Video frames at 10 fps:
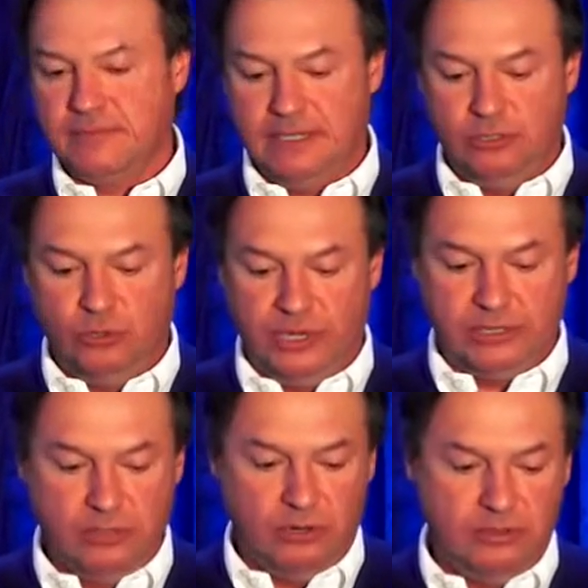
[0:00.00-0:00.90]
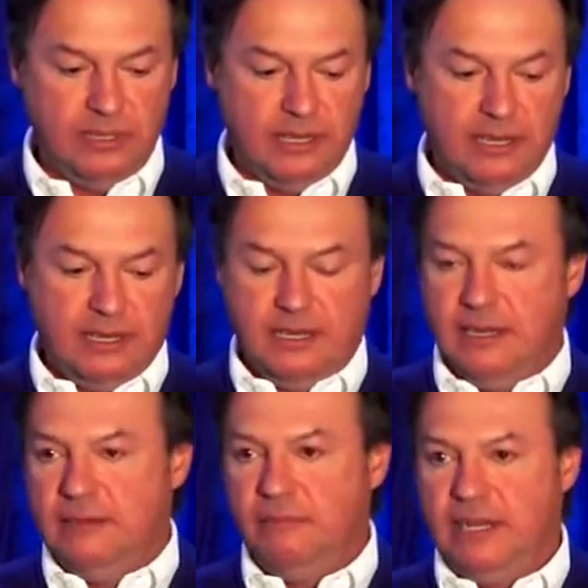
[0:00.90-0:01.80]
doing. So
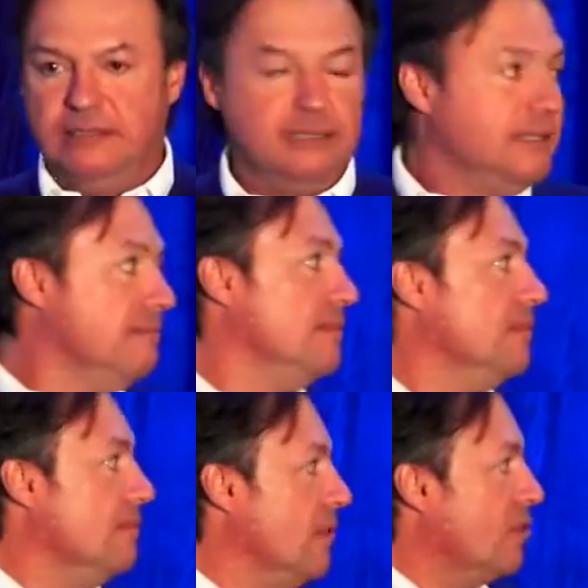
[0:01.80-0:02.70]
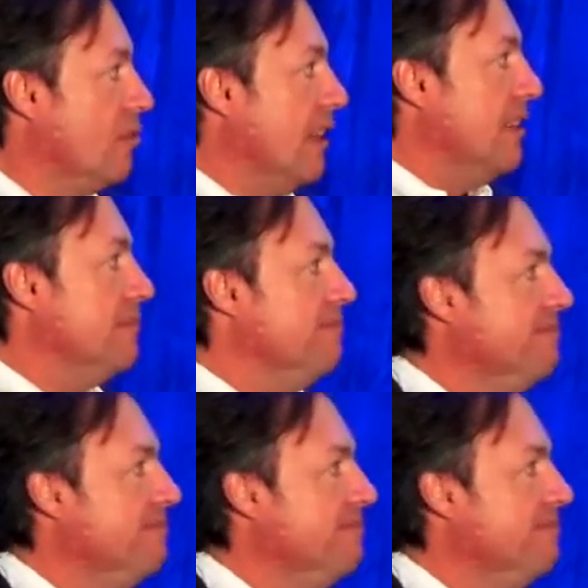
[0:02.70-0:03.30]
please, Dr. Brian.